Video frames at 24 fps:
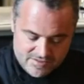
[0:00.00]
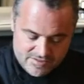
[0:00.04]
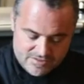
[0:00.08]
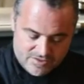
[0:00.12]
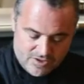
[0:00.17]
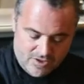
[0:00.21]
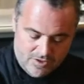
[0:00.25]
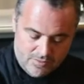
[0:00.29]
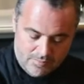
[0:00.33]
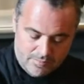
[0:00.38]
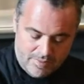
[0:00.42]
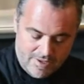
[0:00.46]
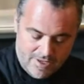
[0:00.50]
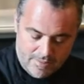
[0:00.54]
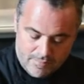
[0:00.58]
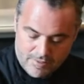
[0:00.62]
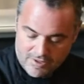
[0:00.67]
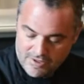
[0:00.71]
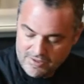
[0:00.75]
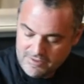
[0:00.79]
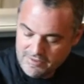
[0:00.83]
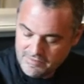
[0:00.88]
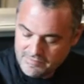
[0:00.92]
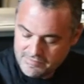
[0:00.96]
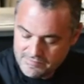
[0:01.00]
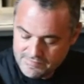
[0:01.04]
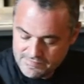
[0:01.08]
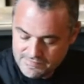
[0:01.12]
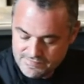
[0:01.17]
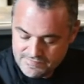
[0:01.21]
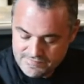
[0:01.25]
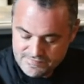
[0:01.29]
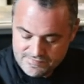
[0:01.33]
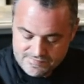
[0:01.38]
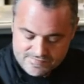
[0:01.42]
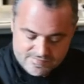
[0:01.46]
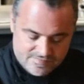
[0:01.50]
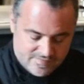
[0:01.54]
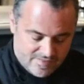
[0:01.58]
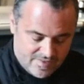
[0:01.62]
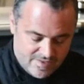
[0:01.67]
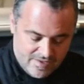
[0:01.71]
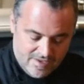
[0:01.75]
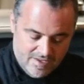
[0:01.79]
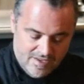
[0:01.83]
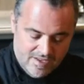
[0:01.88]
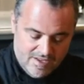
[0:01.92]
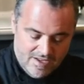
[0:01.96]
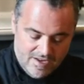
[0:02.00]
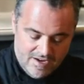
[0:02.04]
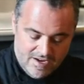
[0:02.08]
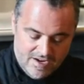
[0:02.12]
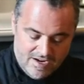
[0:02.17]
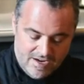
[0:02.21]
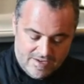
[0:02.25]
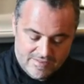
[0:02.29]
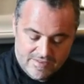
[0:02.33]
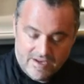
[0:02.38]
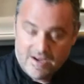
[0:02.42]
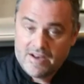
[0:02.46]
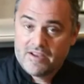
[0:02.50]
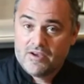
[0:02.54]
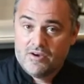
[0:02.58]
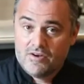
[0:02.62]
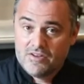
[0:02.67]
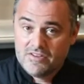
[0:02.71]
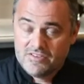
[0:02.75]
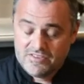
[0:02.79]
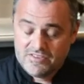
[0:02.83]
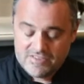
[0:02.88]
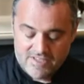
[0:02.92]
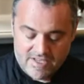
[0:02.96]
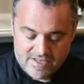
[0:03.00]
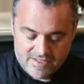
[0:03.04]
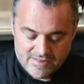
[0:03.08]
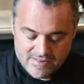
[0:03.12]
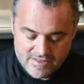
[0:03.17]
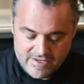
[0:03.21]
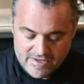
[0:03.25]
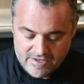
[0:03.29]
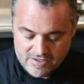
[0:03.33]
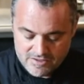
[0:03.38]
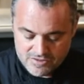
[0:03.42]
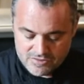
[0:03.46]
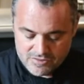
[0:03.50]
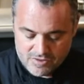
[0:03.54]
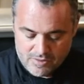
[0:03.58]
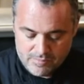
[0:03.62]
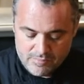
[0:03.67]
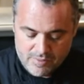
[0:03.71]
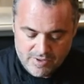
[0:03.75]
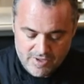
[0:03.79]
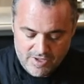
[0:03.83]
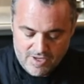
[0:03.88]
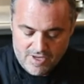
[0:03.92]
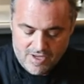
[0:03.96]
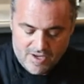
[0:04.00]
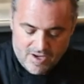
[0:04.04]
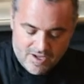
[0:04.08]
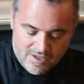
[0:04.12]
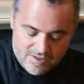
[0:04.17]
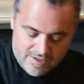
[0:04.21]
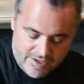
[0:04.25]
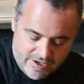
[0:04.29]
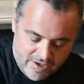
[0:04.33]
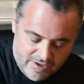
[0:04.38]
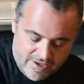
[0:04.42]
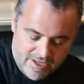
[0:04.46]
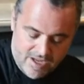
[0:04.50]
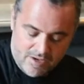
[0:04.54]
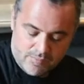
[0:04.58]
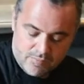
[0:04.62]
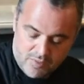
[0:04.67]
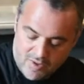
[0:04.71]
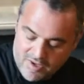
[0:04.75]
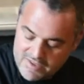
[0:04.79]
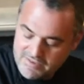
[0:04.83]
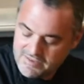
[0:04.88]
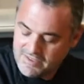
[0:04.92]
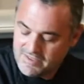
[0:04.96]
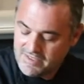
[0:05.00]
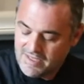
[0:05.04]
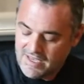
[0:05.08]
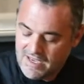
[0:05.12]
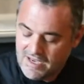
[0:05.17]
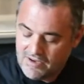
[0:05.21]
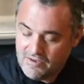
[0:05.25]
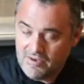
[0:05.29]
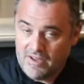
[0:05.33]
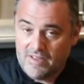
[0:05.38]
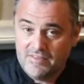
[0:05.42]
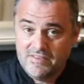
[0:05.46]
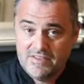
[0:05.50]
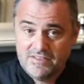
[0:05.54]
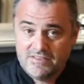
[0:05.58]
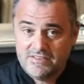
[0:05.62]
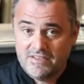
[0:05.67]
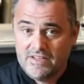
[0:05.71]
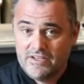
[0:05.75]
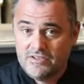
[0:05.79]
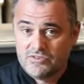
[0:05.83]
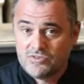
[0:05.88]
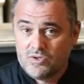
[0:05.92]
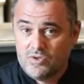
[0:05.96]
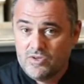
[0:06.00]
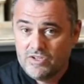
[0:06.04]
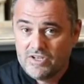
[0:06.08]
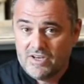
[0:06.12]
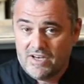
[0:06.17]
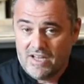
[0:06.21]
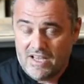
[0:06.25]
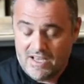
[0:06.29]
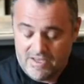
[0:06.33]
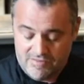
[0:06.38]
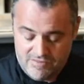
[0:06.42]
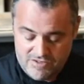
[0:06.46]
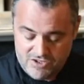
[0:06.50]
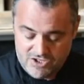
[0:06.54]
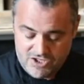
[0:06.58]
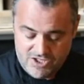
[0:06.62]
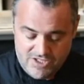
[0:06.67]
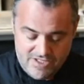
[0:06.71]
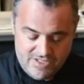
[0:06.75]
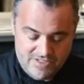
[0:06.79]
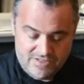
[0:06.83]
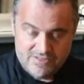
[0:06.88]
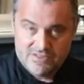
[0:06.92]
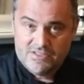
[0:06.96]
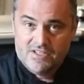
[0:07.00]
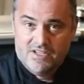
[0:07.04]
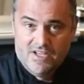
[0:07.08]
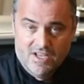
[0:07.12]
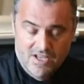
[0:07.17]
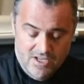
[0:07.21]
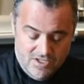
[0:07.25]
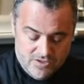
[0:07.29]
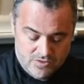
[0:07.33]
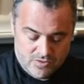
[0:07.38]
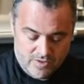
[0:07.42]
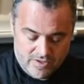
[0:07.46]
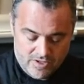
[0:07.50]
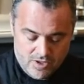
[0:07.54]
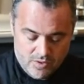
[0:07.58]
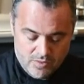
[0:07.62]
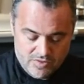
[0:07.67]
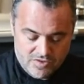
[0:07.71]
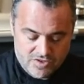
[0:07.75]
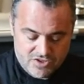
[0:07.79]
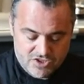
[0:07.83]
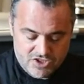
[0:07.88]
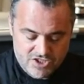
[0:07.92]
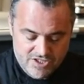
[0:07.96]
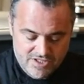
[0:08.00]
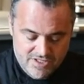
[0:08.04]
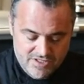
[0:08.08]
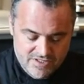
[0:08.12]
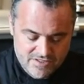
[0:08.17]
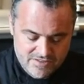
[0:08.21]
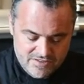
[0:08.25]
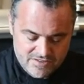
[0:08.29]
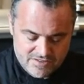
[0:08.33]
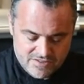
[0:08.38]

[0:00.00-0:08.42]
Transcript: salt and pepper, and then I go to the second layer. So I put layer down, press it down, and this layer is only going to have the cheese. So I go with cheese,